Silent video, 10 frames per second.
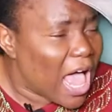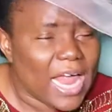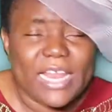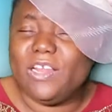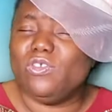
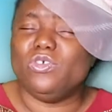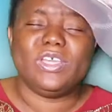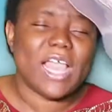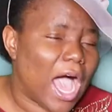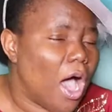
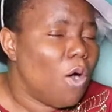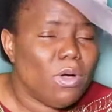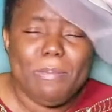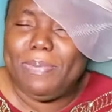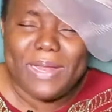Hallelujah.
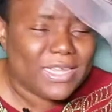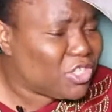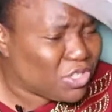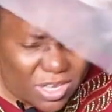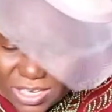We
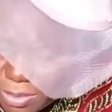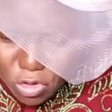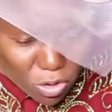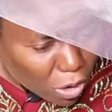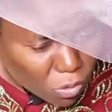bless your name.
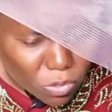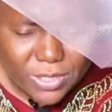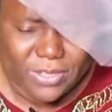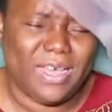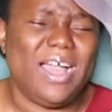You are
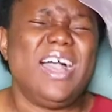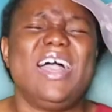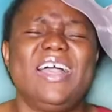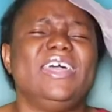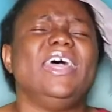holy.
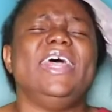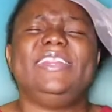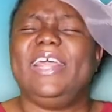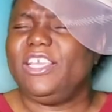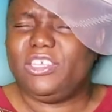Ah,
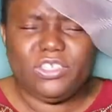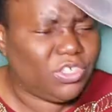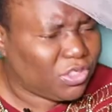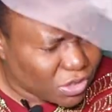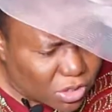thank you,
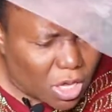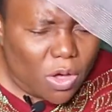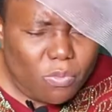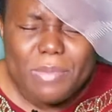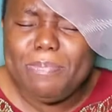Jesus.
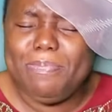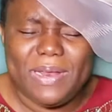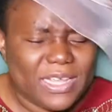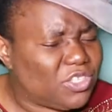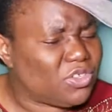We
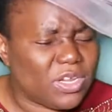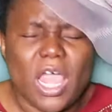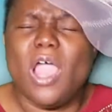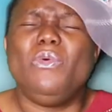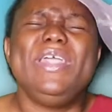bless your name.
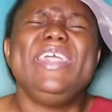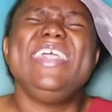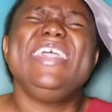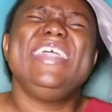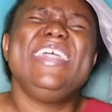
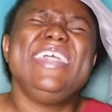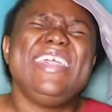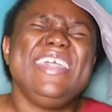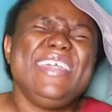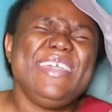
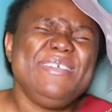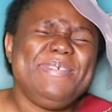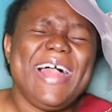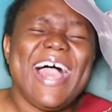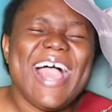We
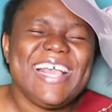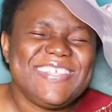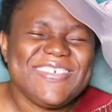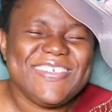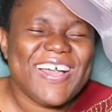
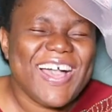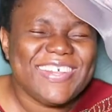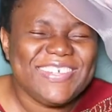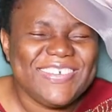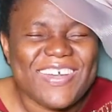bless you,
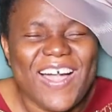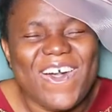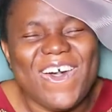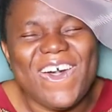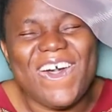Lord. You
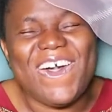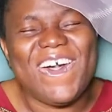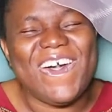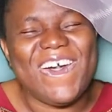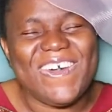
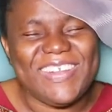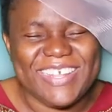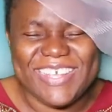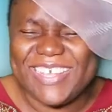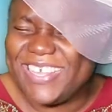are
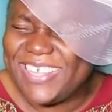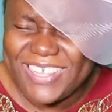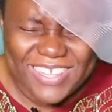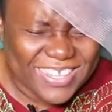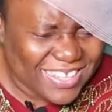
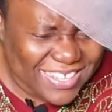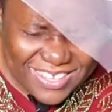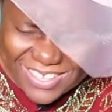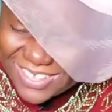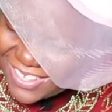
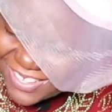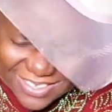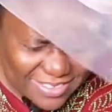holy.